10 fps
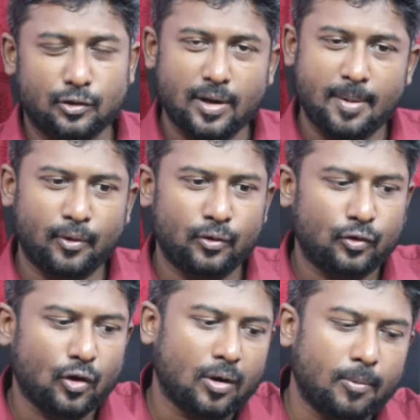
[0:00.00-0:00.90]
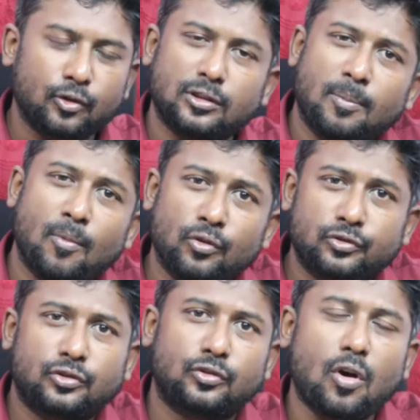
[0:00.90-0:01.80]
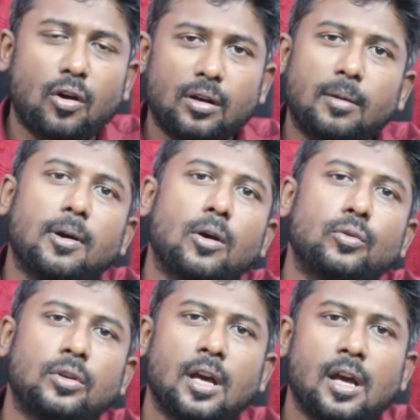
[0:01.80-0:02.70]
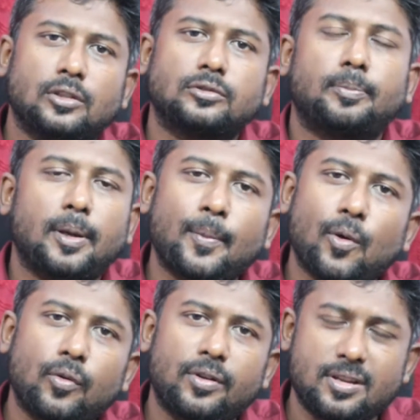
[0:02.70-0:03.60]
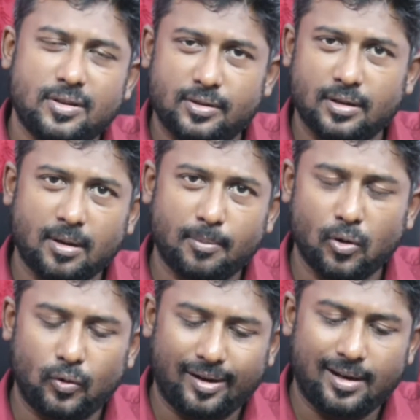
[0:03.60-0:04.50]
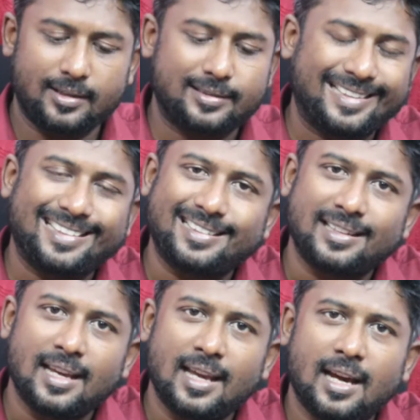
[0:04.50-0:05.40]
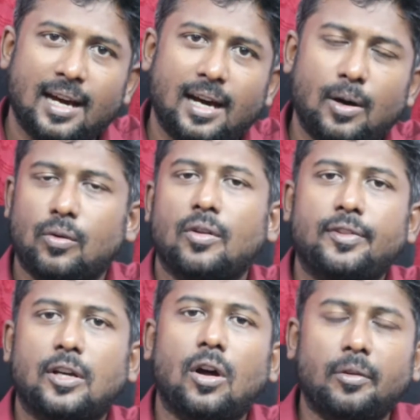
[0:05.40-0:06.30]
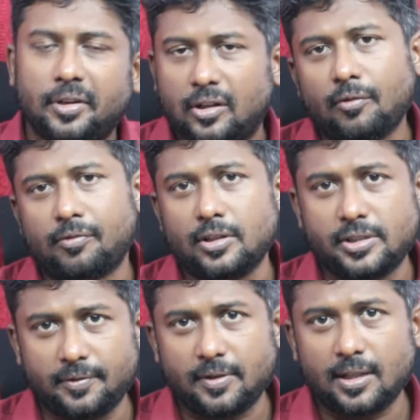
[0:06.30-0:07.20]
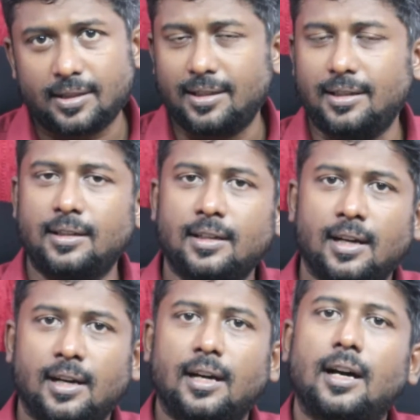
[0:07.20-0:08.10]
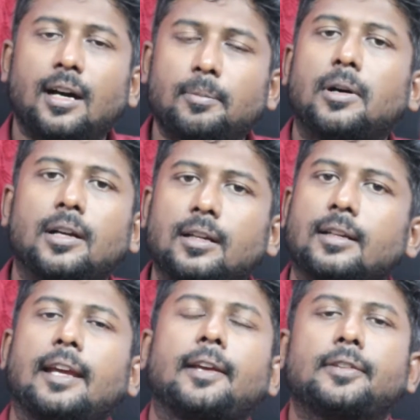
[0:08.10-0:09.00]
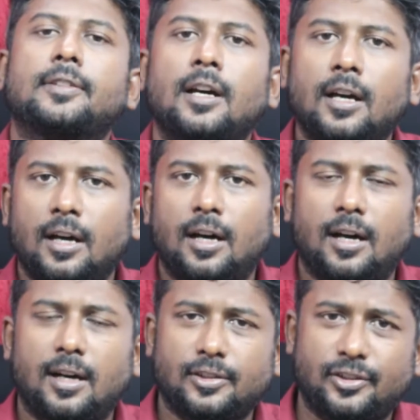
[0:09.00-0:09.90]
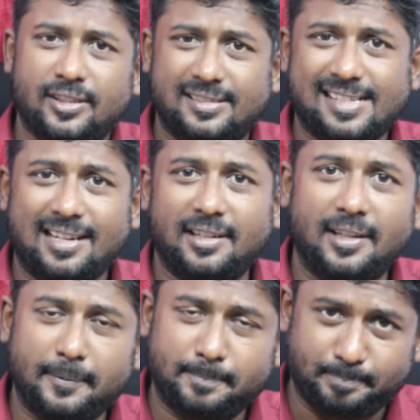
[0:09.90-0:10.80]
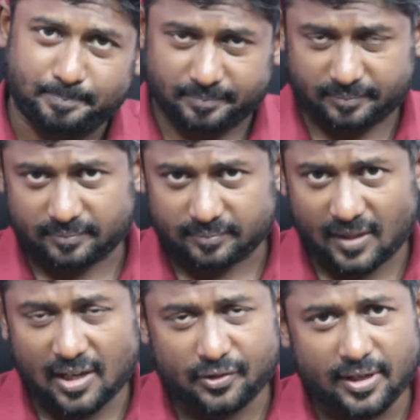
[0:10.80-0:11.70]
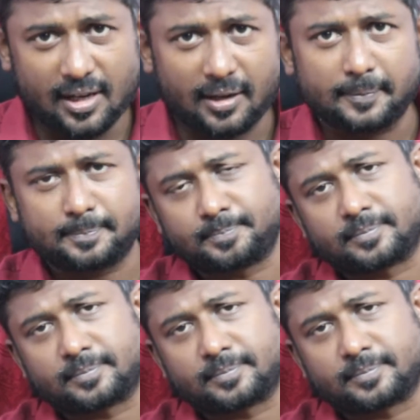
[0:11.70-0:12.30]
Today I'm going to talk about the most talked about Supreme Court decision about releasing one of the convict of Rajiv Gandhi murder case. She is Nalini Sriharan.